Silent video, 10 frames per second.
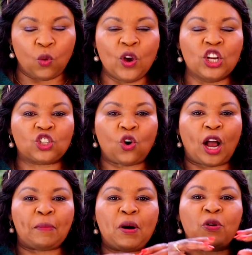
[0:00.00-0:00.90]
we
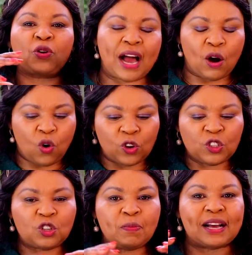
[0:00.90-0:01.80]
talk about how
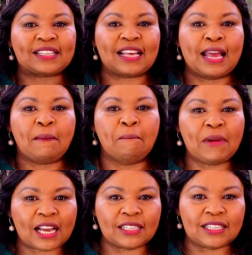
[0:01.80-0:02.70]
consumers
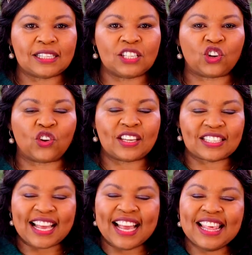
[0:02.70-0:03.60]
make
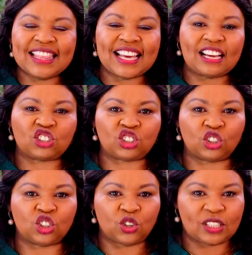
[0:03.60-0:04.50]
decisions in their
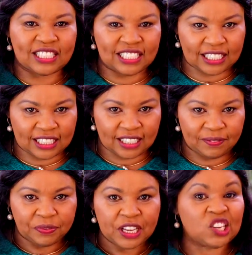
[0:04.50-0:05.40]
social setting.
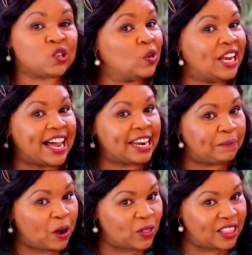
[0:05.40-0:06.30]
To learn
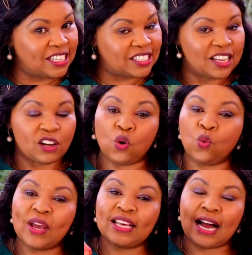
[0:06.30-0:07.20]
about this,
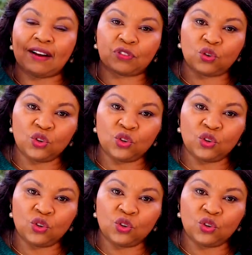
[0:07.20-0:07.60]
we have to